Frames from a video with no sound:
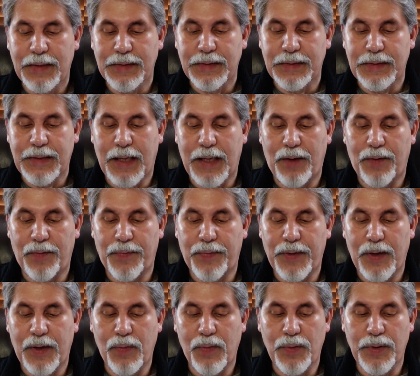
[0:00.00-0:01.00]
Now,
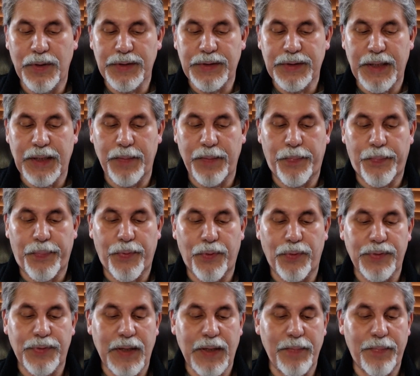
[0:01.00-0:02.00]
there was a
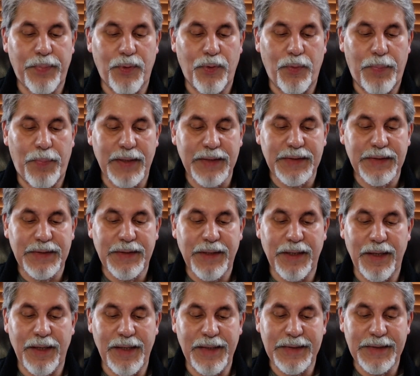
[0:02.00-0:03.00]
Pro Templo
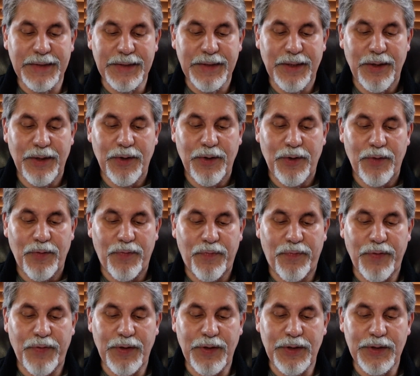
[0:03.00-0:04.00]
Pasteles
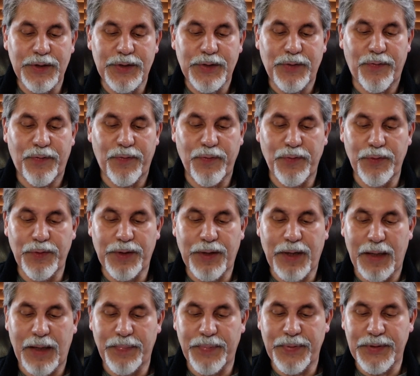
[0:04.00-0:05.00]
fierce food
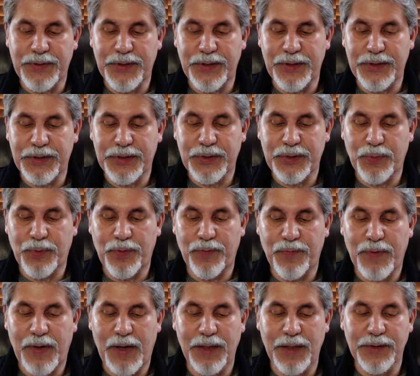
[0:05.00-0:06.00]
competition with
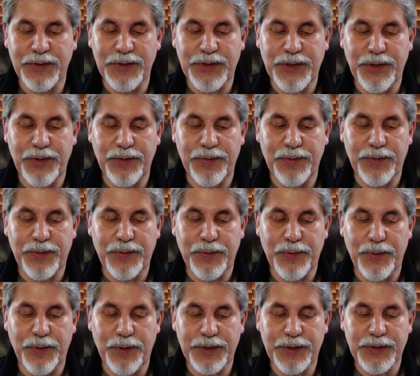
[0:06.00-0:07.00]
volunteer
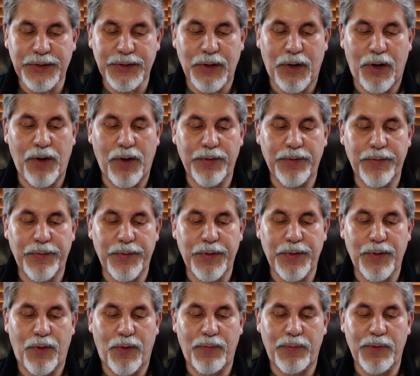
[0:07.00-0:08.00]
cooks
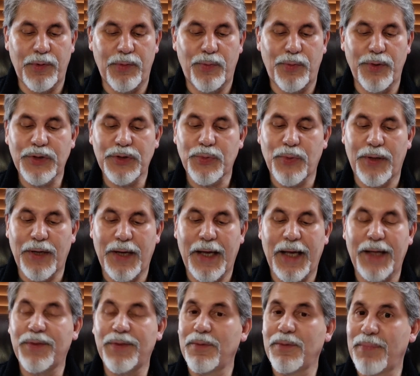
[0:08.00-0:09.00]
arguing over which one
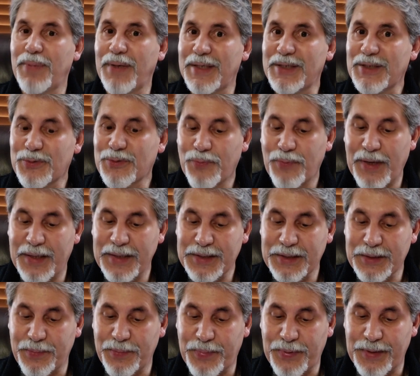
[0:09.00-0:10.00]
had the best
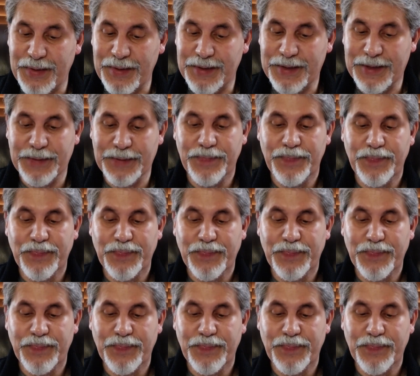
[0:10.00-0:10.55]
recipes.